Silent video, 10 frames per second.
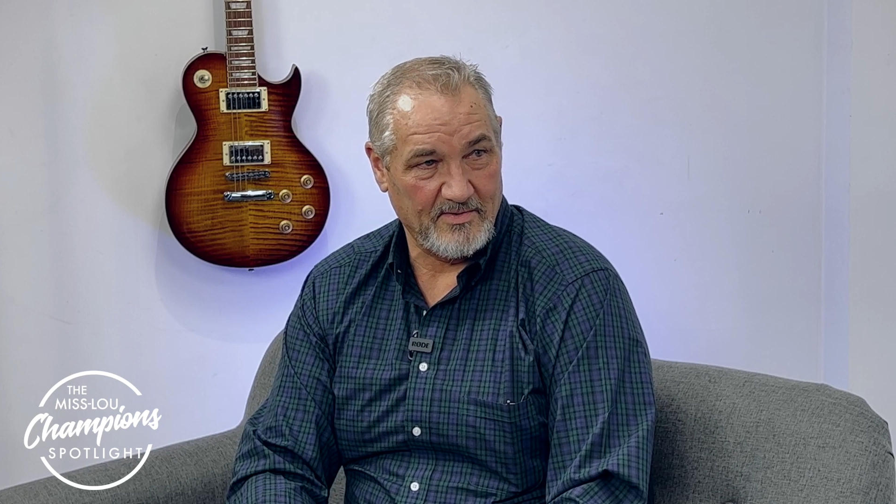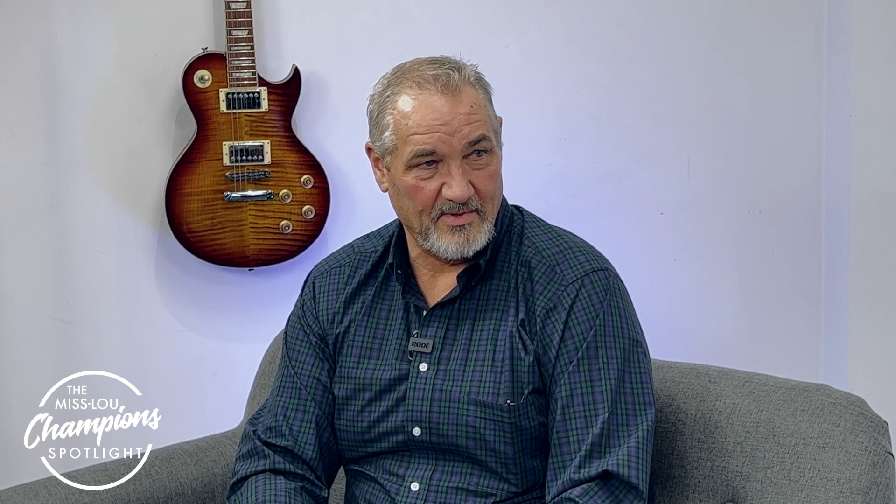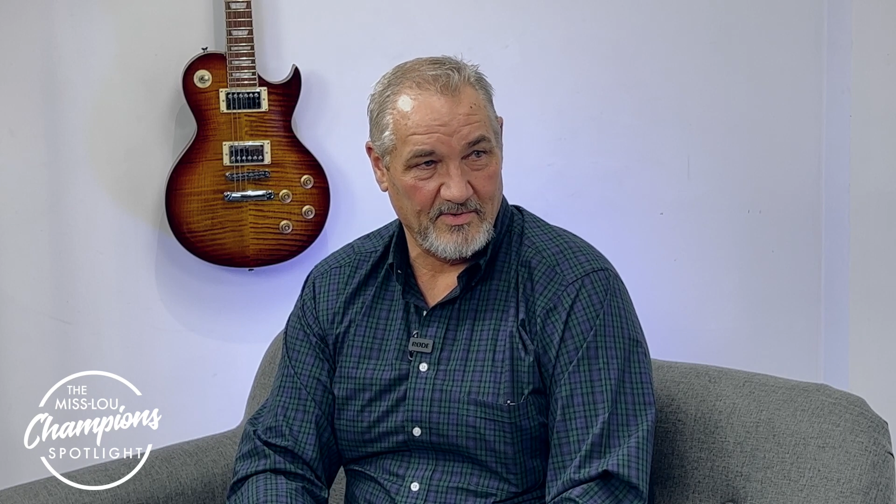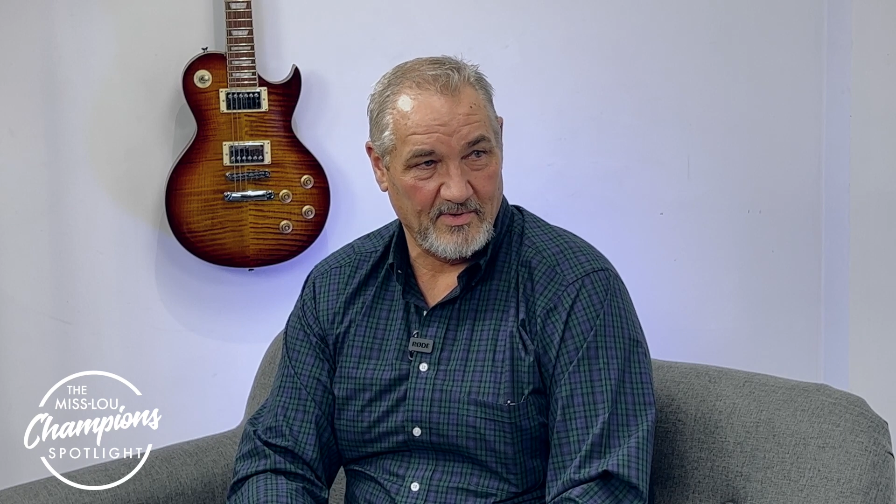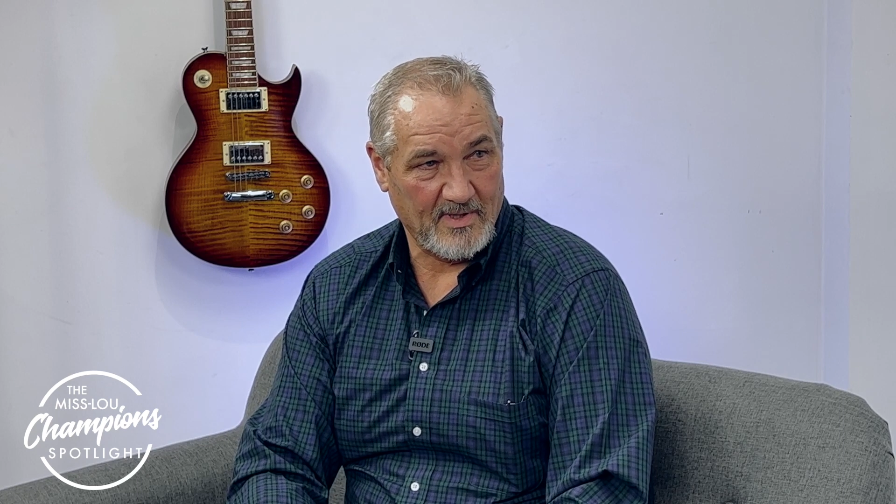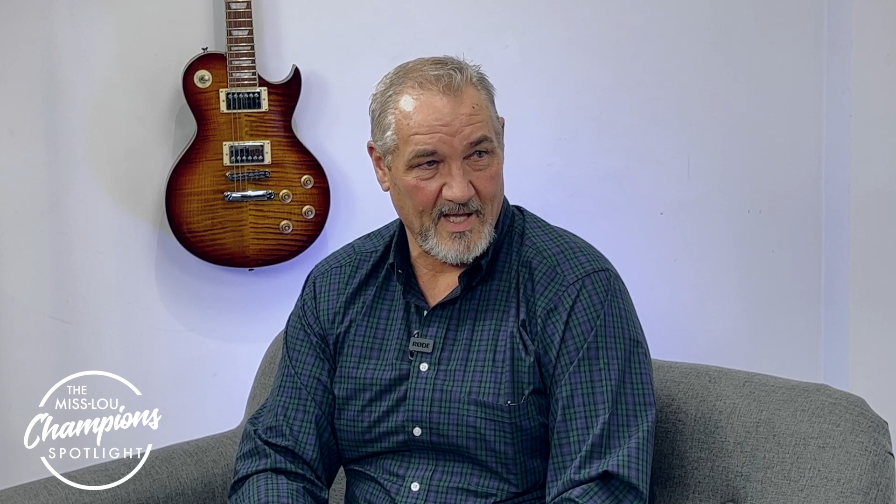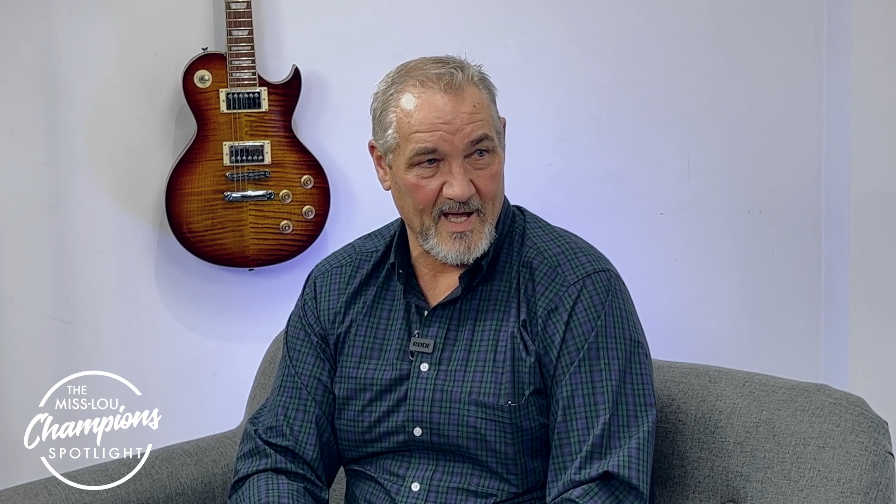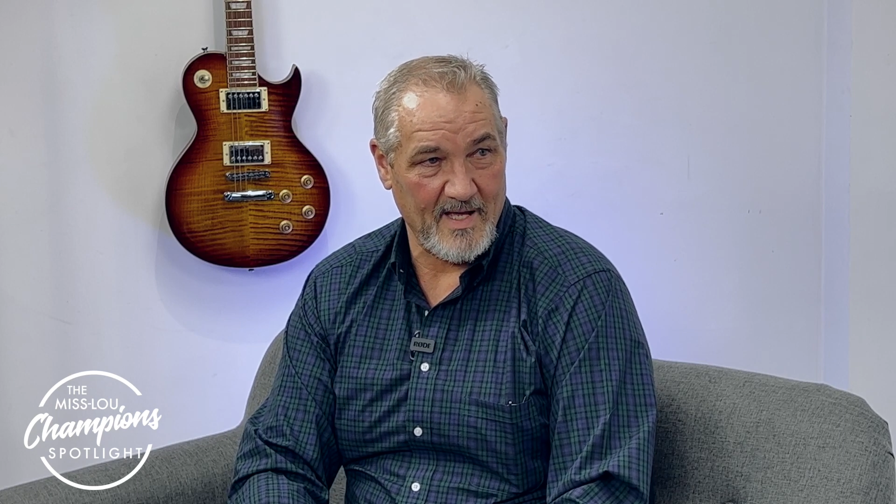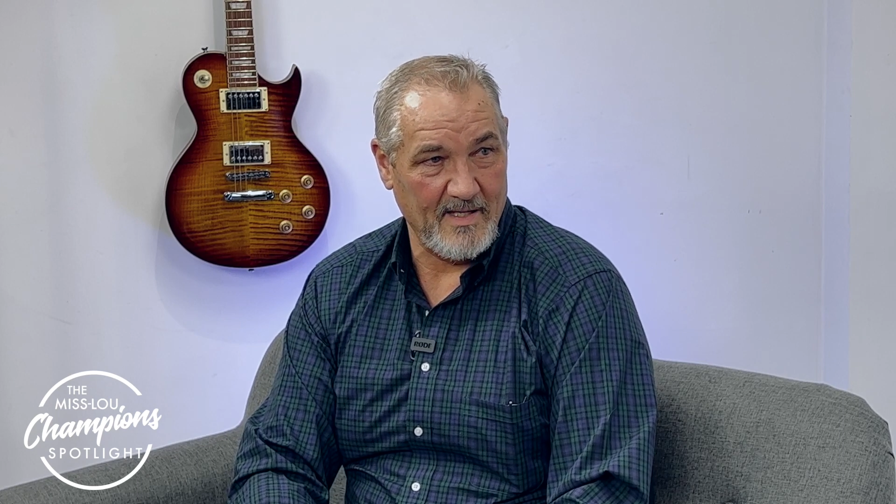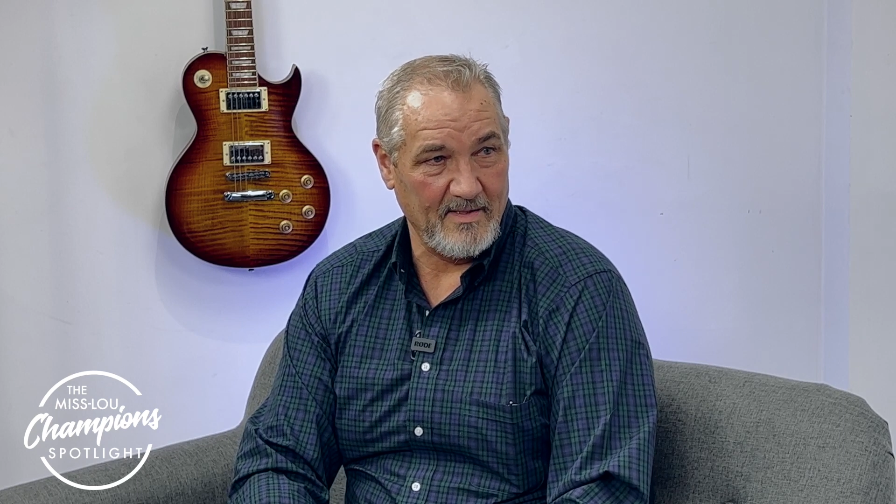just
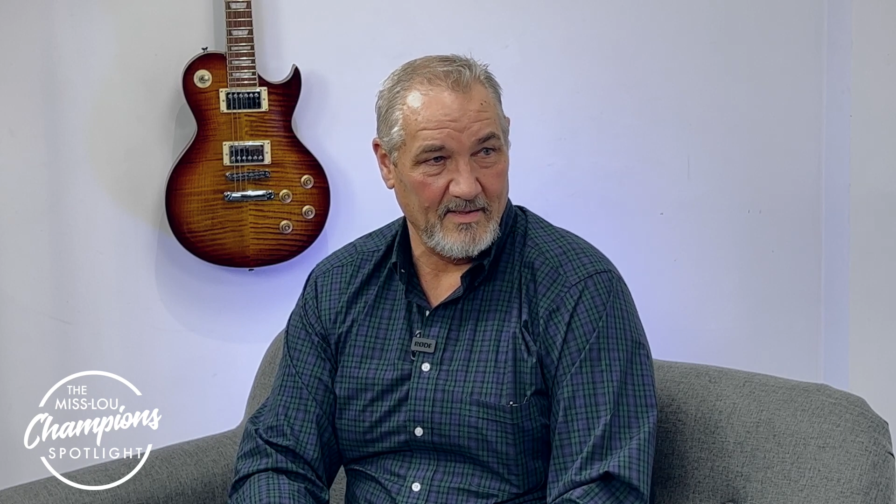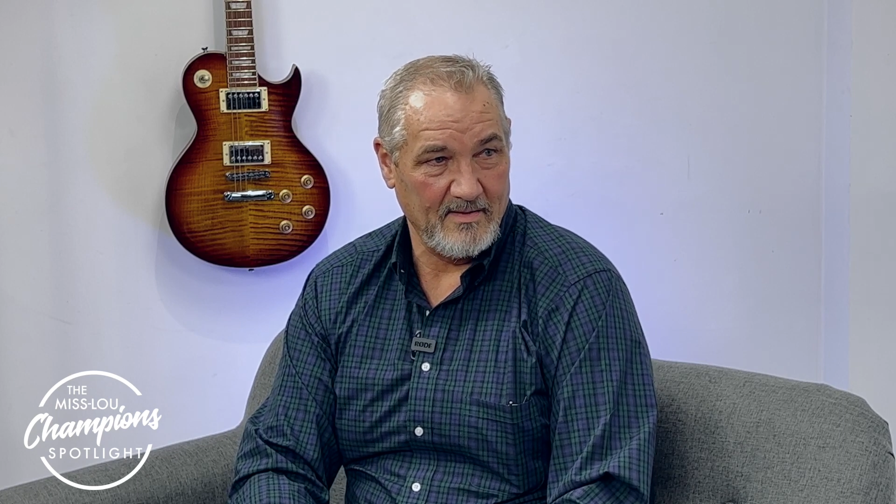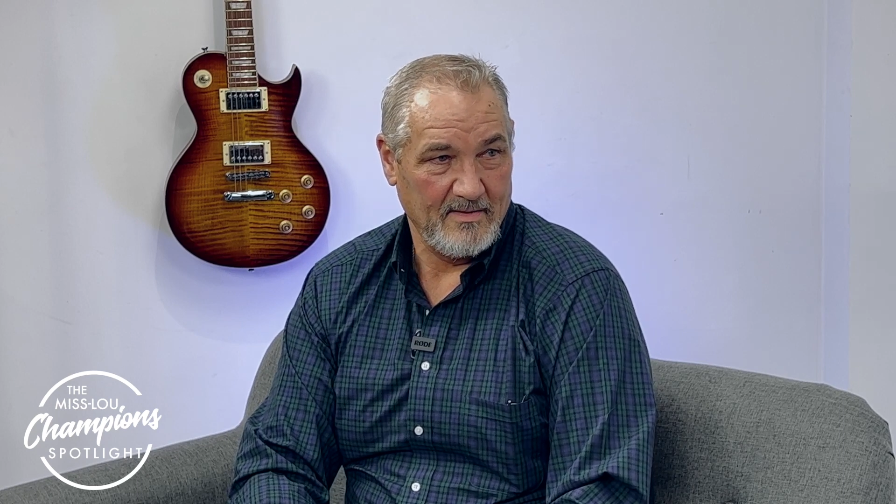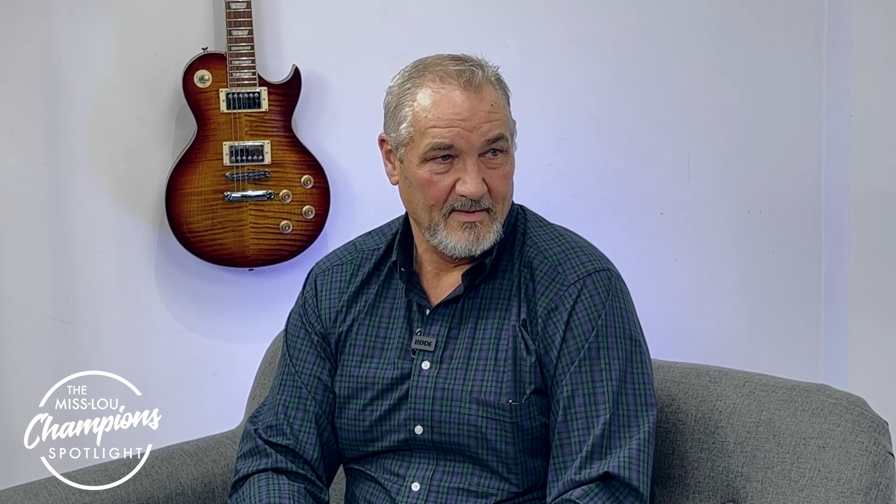declined, and